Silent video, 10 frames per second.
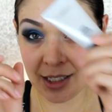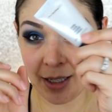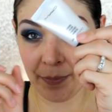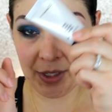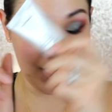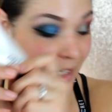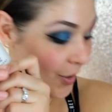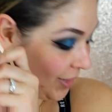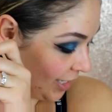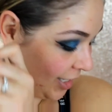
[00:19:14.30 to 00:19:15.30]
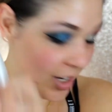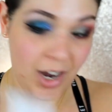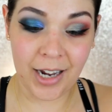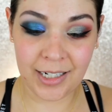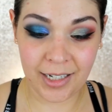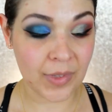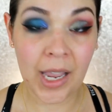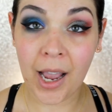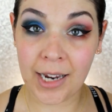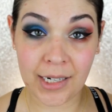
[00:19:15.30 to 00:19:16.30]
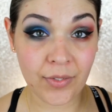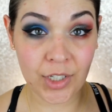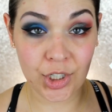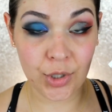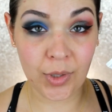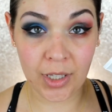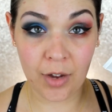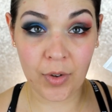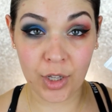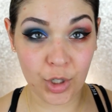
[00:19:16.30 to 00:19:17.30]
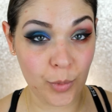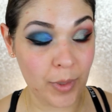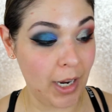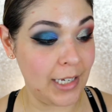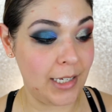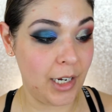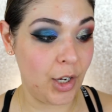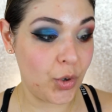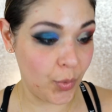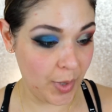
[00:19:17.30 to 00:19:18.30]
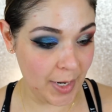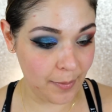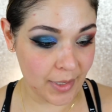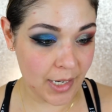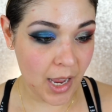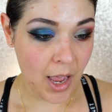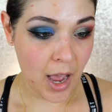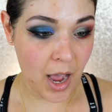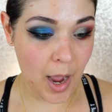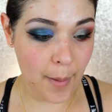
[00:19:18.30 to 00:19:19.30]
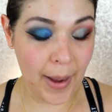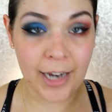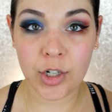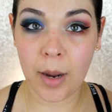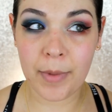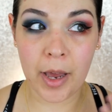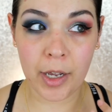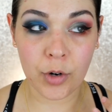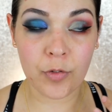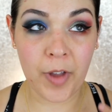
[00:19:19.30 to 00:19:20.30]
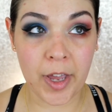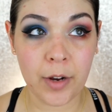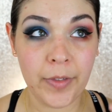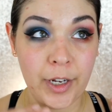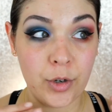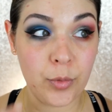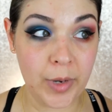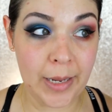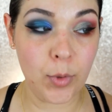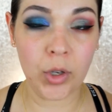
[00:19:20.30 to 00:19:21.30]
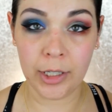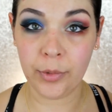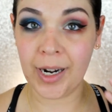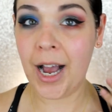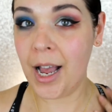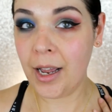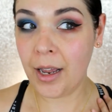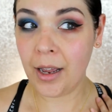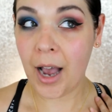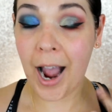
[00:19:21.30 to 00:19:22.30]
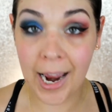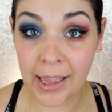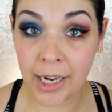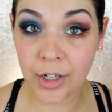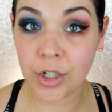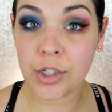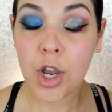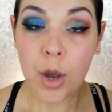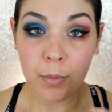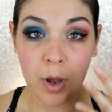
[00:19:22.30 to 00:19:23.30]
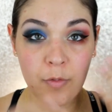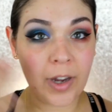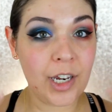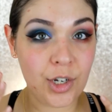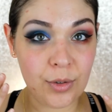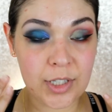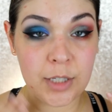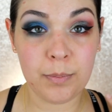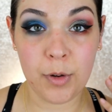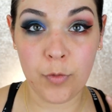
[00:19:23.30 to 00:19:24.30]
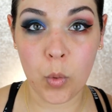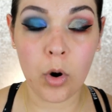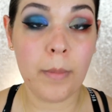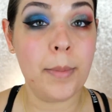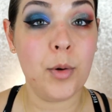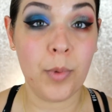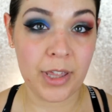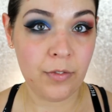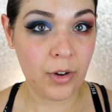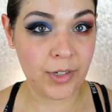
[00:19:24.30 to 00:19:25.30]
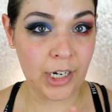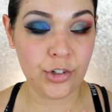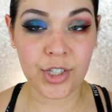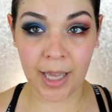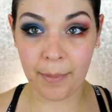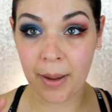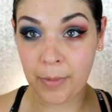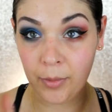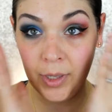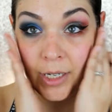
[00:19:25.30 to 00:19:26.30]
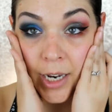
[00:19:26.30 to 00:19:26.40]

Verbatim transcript: something to note that I got. I definitely do love luminizing creams. I'm not a fan of like cream or liquid highlighters, but if I can use this before, maybe with a foundation, that might be really